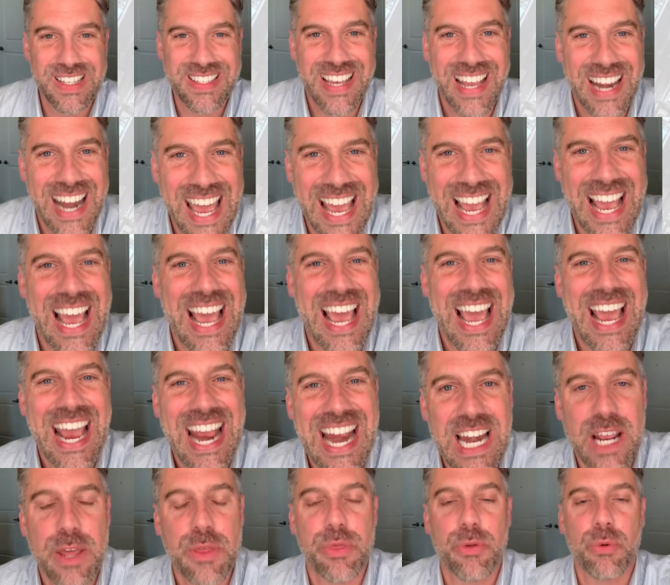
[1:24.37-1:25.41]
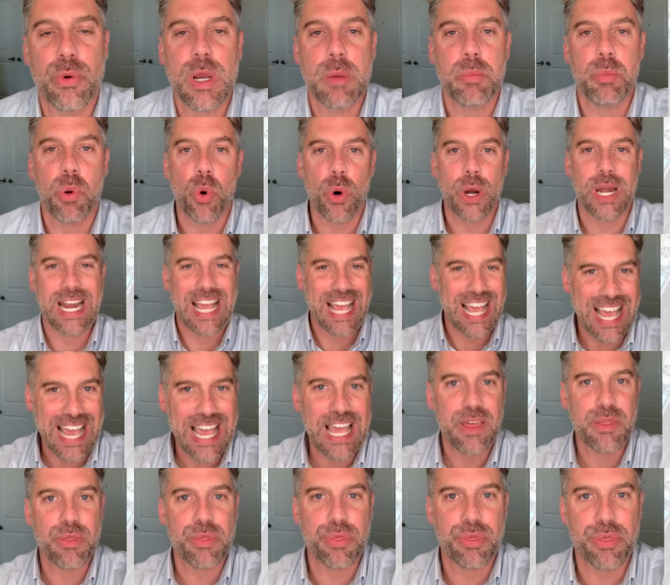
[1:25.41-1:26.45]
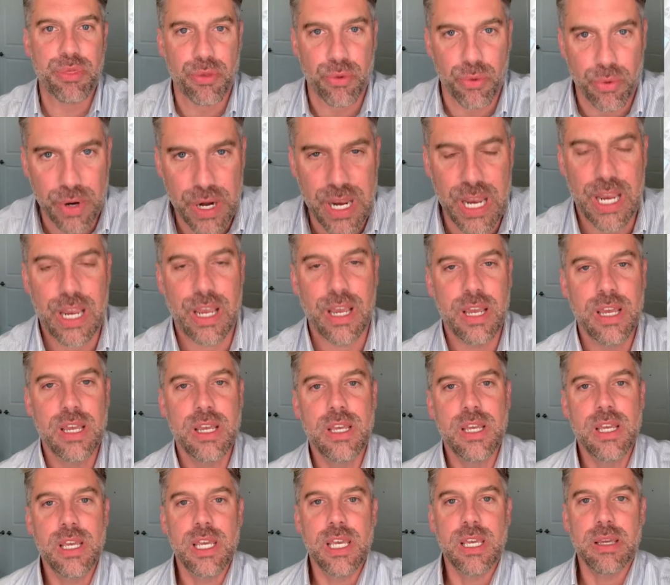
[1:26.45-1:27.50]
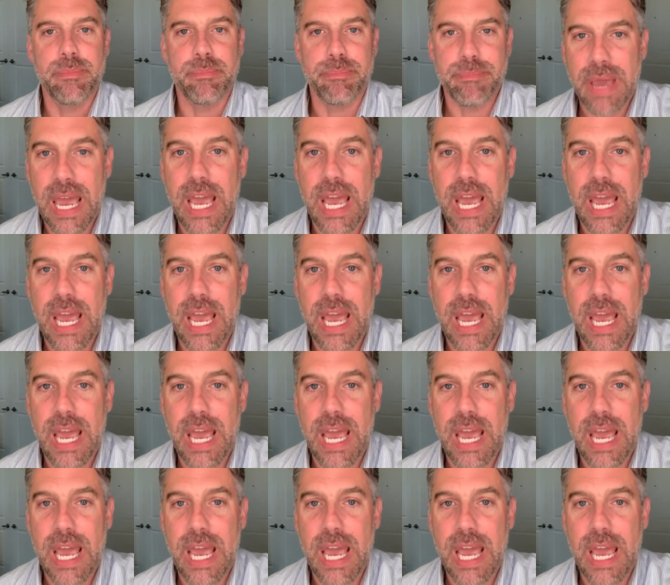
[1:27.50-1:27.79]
Today, 83.83.